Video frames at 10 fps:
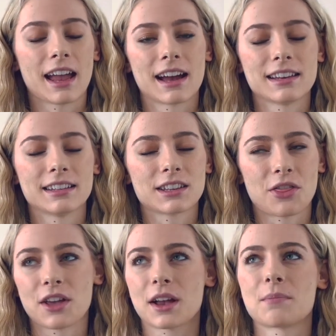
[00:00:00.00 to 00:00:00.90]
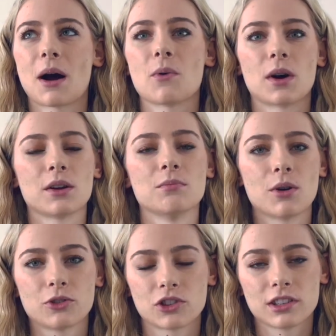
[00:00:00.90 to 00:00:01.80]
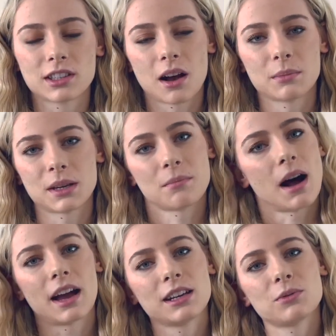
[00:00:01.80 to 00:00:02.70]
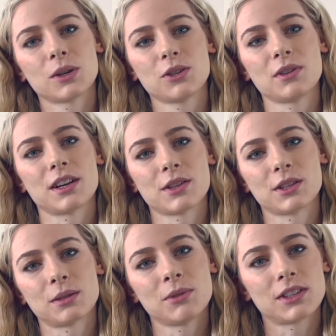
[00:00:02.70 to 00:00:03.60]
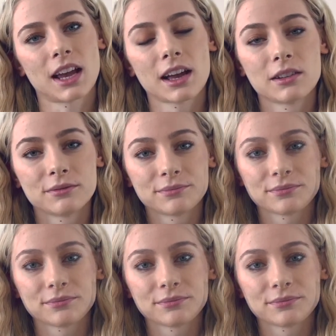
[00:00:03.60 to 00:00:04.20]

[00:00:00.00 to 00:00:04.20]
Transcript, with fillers: and think about what emotions come to mind when you hear this music.